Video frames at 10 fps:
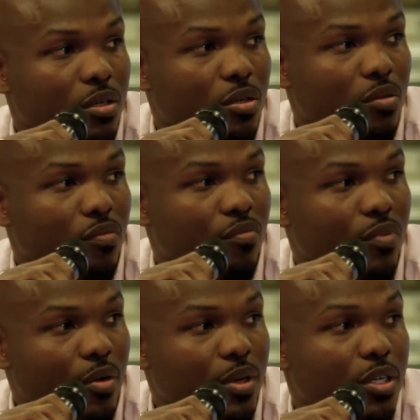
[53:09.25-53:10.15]
you know,
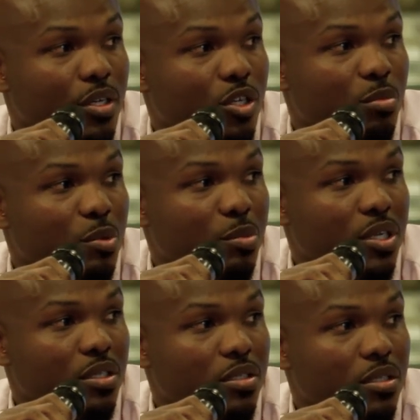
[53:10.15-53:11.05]
very good human
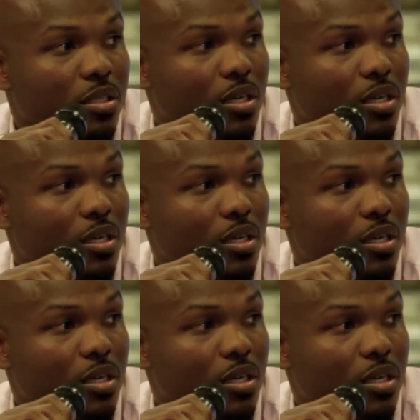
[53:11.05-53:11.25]
beings,